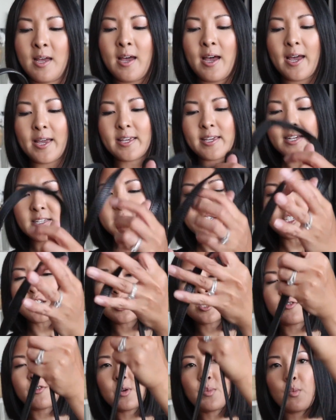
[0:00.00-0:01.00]
I guess it's
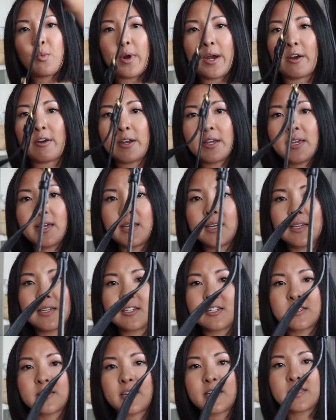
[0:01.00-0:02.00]
just from wearing it, it
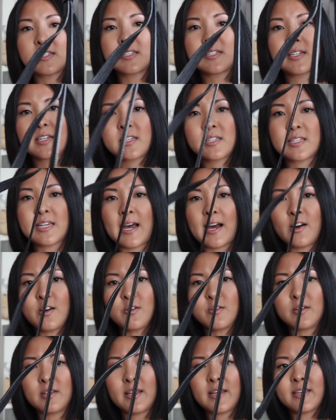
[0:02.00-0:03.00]
just kind of sticks
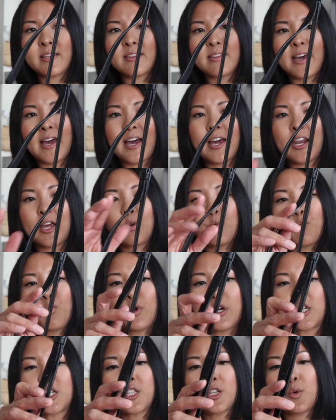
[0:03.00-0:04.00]
out like that. I
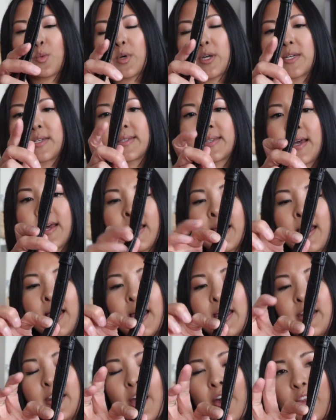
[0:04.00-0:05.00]
wish there was
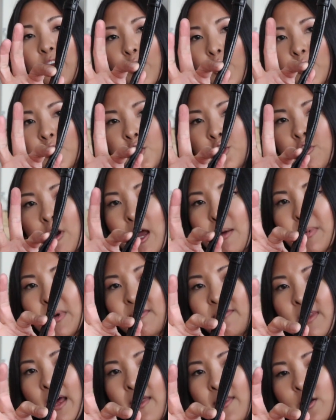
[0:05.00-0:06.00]
another strap
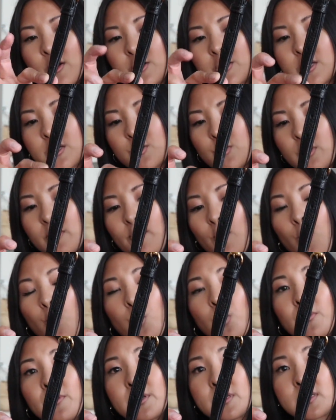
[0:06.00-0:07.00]
of leather to sort of
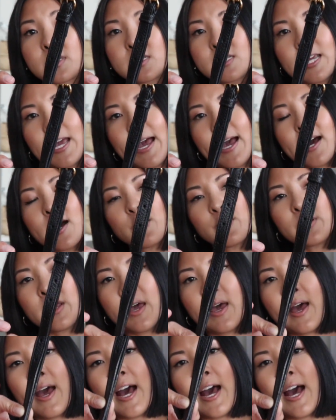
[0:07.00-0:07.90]
hold this down.